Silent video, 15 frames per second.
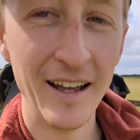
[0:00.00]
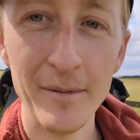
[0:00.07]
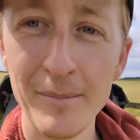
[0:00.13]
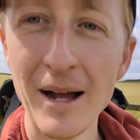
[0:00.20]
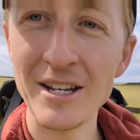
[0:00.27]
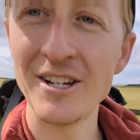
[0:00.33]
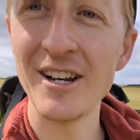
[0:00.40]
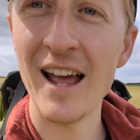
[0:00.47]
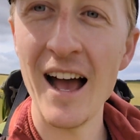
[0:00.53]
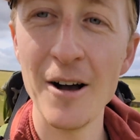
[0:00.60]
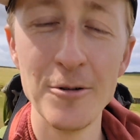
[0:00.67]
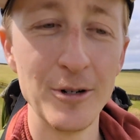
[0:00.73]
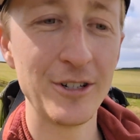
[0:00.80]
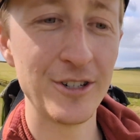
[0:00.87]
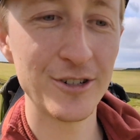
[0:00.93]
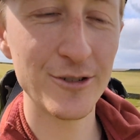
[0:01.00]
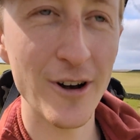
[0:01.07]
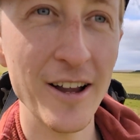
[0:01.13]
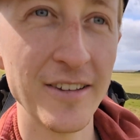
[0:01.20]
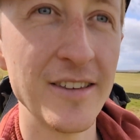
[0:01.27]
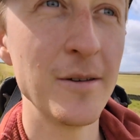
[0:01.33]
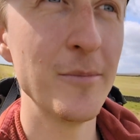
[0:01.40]
Imagine how
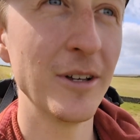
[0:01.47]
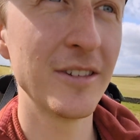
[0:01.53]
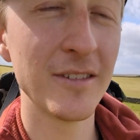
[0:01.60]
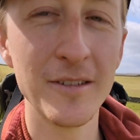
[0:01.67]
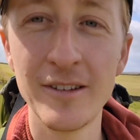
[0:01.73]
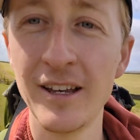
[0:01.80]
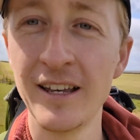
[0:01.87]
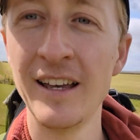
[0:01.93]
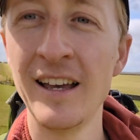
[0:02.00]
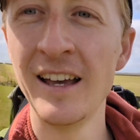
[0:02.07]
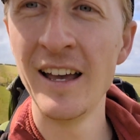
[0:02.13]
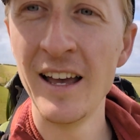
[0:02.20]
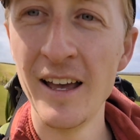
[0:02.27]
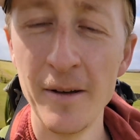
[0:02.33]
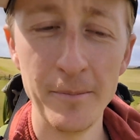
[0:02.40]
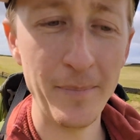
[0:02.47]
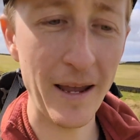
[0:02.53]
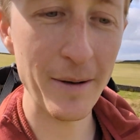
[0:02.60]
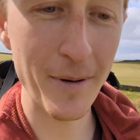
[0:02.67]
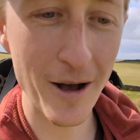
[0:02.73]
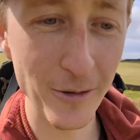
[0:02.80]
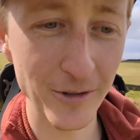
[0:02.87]
stressed he must be
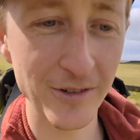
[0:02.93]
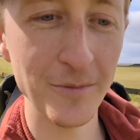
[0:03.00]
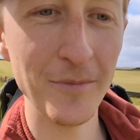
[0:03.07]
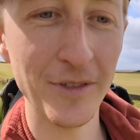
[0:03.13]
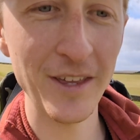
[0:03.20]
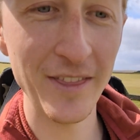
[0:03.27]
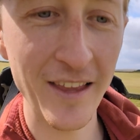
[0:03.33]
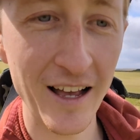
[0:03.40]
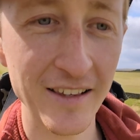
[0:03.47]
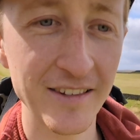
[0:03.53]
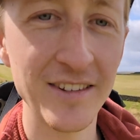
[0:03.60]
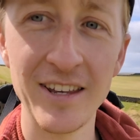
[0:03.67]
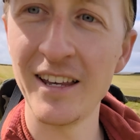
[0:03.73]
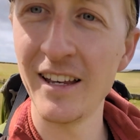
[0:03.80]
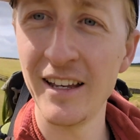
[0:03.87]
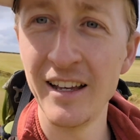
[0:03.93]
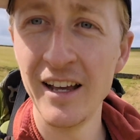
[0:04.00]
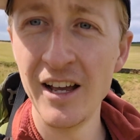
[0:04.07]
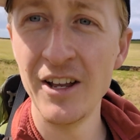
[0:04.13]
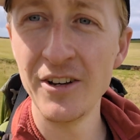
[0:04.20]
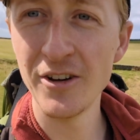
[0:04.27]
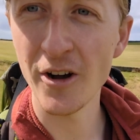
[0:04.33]
about something that's
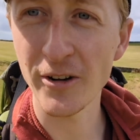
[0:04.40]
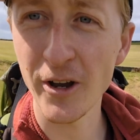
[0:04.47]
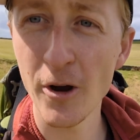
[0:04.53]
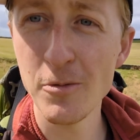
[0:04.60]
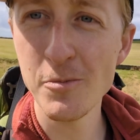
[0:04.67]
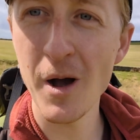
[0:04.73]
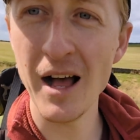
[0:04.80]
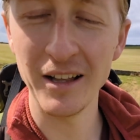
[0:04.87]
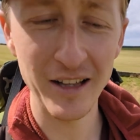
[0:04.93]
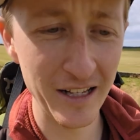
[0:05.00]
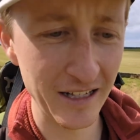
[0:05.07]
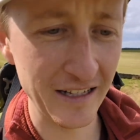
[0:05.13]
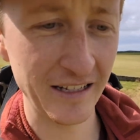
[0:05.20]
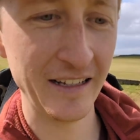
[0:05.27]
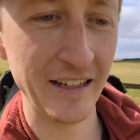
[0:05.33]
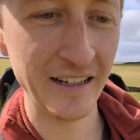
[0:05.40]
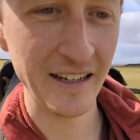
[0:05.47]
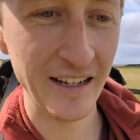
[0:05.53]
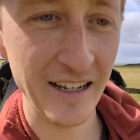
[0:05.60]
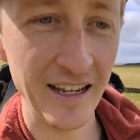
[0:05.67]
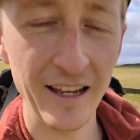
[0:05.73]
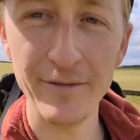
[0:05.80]
not going well
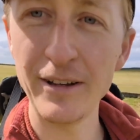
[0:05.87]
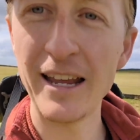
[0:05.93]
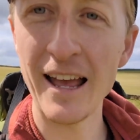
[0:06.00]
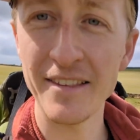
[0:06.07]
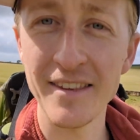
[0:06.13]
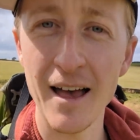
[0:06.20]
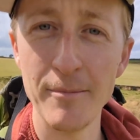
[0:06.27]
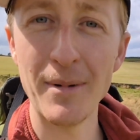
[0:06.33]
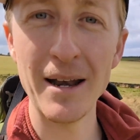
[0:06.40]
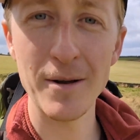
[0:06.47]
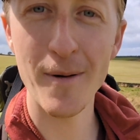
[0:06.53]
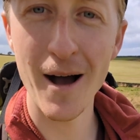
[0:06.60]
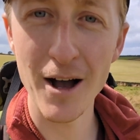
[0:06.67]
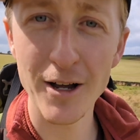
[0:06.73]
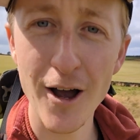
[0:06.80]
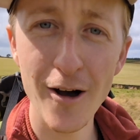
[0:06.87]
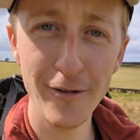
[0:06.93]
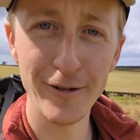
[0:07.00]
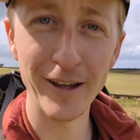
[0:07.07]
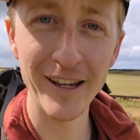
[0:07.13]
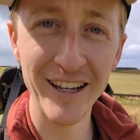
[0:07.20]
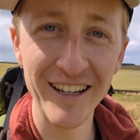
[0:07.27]
if he gets that mad about a
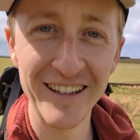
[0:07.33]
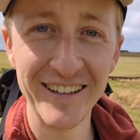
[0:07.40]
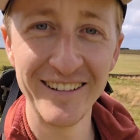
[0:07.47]
coffee.